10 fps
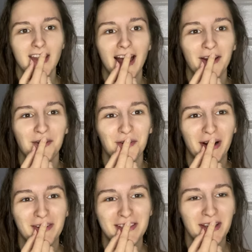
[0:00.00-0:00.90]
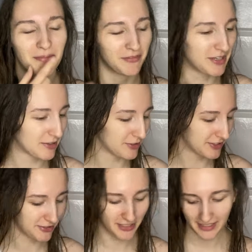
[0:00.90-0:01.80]
I don't know what I was saying before I got
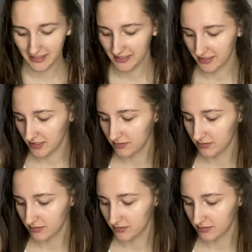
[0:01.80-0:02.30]
distracted.